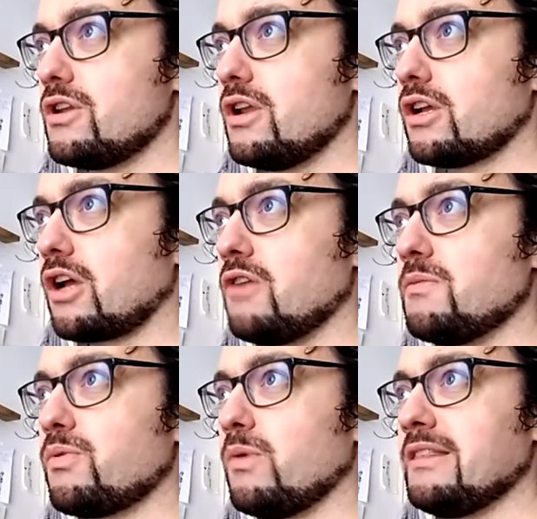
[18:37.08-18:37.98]

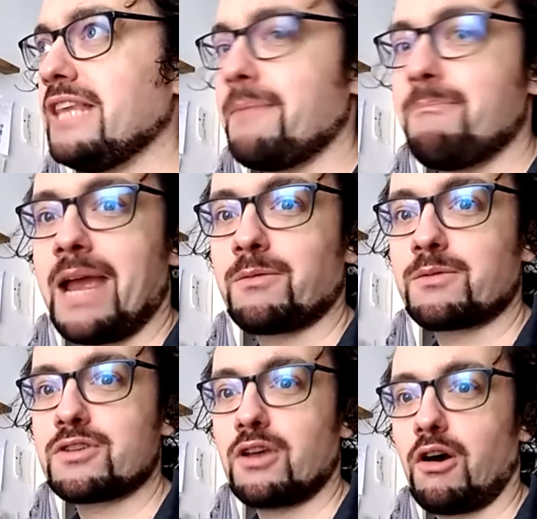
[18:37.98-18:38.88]
cope with the amount
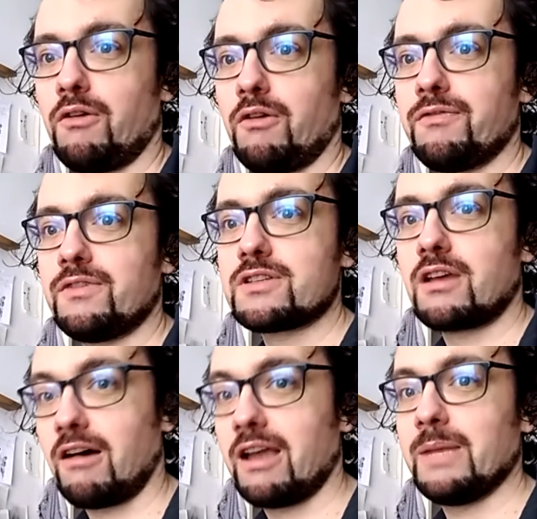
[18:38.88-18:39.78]
of
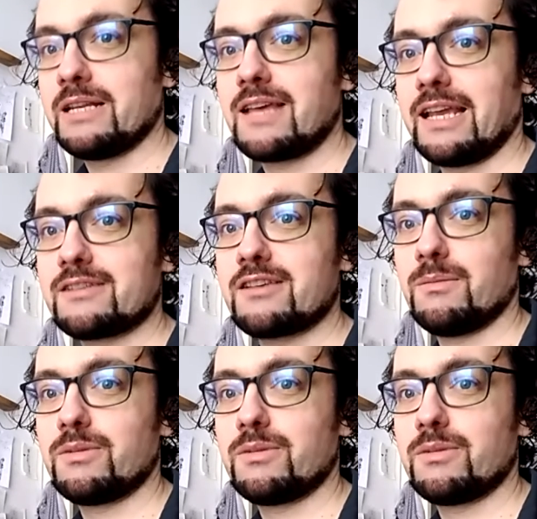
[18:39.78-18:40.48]
time it takes up,